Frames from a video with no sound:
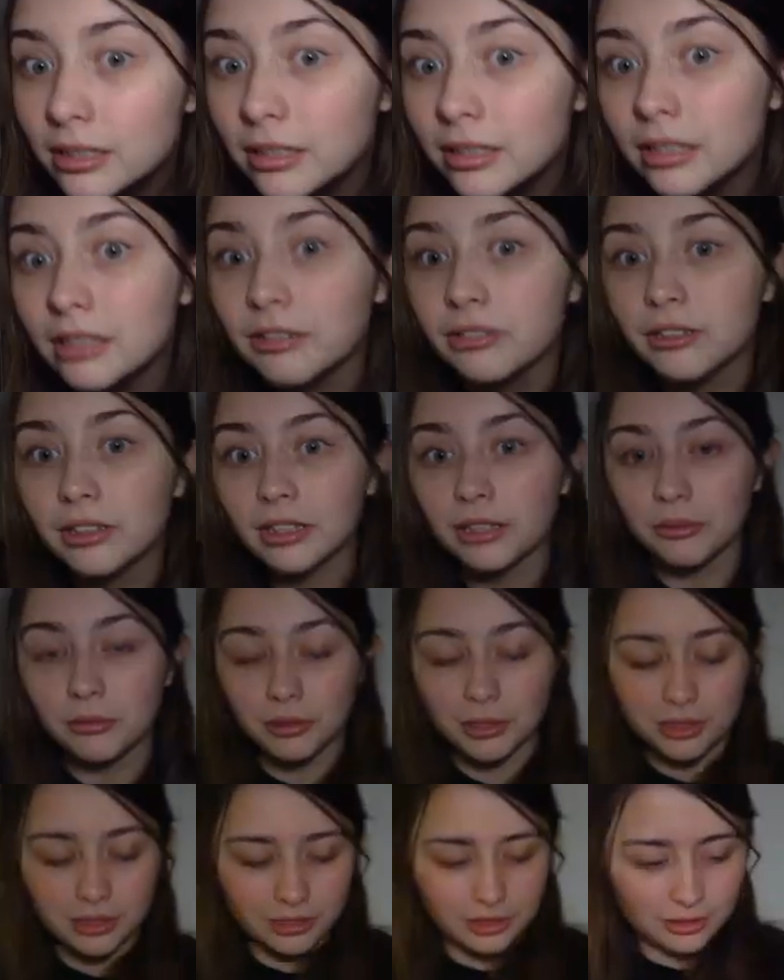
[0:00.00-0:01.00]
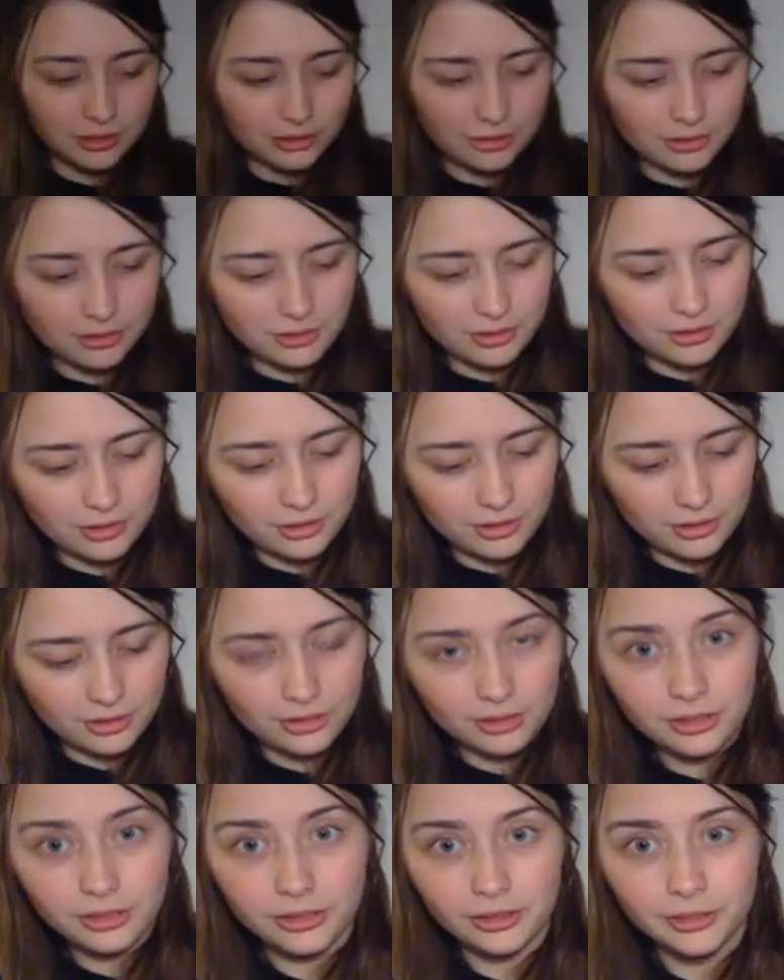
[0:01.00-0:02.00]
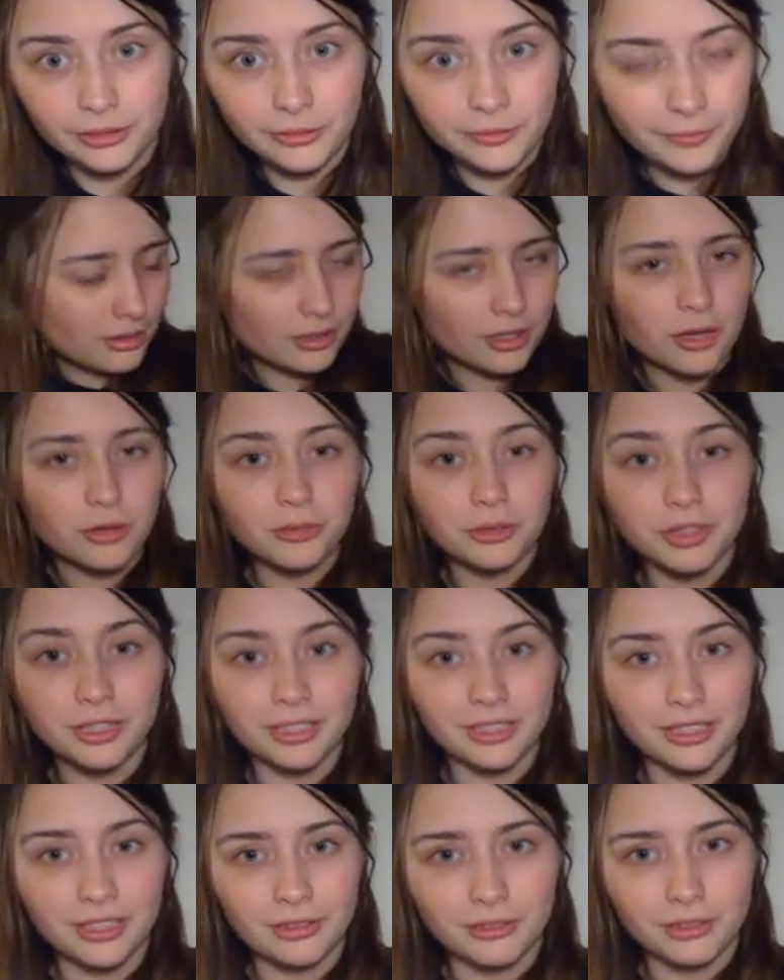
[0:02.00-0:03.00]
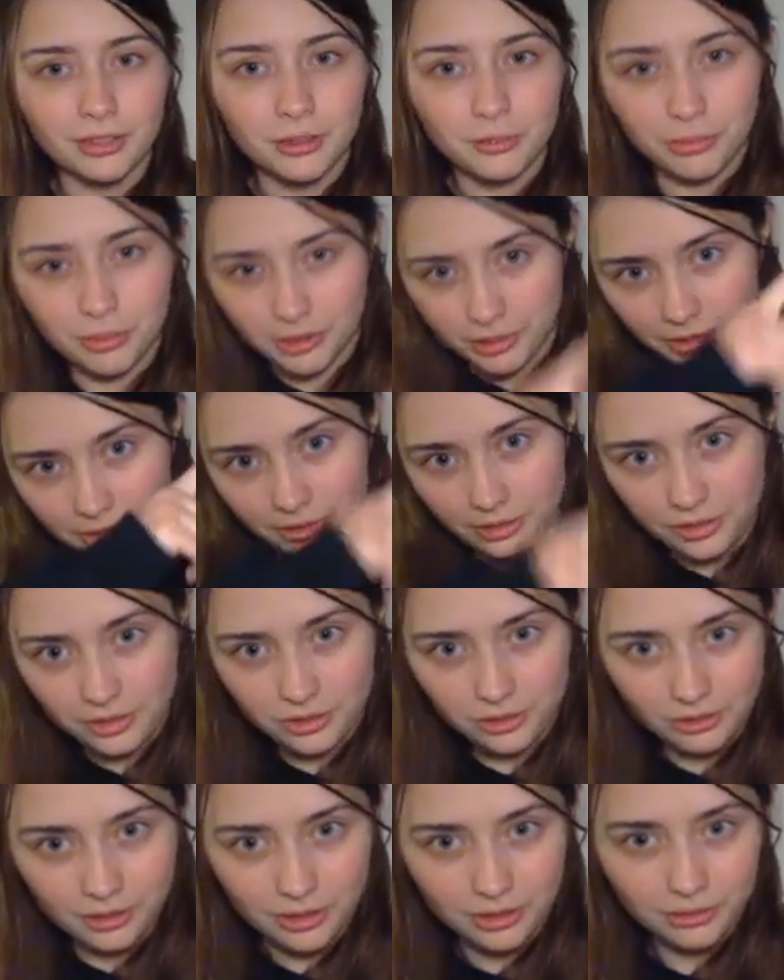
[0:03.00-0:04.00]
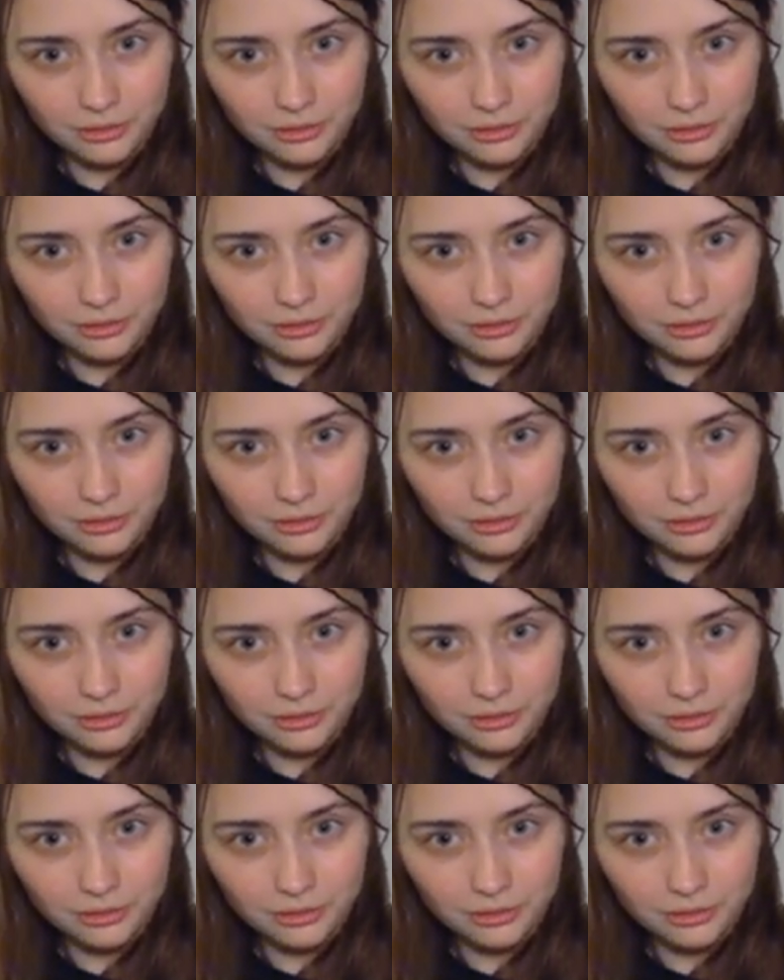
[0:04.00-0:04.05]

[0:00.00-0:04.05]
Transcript: if that wasn't clear. I'll read it out and put it on the screen.